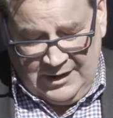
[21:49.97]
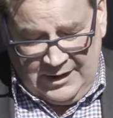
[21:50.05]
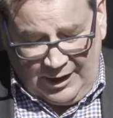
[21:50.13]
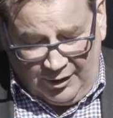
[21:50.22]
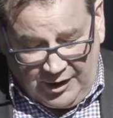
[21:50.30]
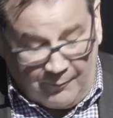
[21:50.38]

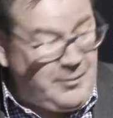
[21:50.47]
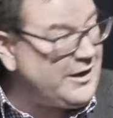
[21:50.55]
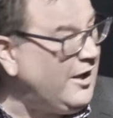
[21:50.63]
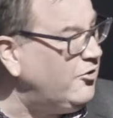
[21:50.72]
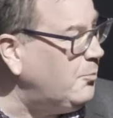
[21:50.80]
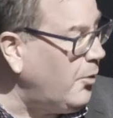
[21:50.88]
Our government
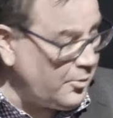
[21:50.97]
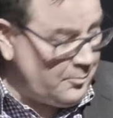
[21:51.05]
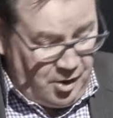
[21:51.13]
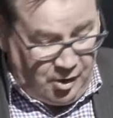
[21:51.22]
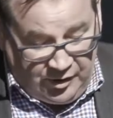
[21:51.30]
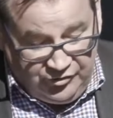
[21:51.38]
has bottom
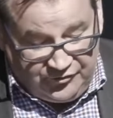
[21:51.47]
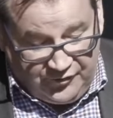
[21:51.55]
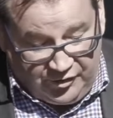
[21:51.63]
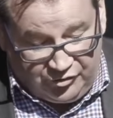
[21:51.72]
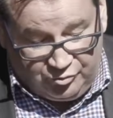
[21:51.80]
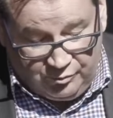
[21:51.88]
lines for
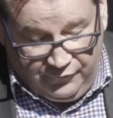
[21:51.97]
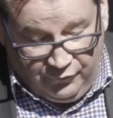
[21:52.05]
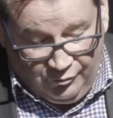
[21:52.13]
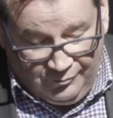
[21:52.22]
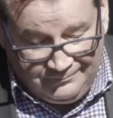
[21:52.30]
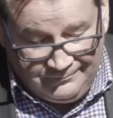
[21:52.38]
this
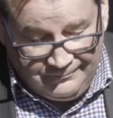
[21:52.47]
reform.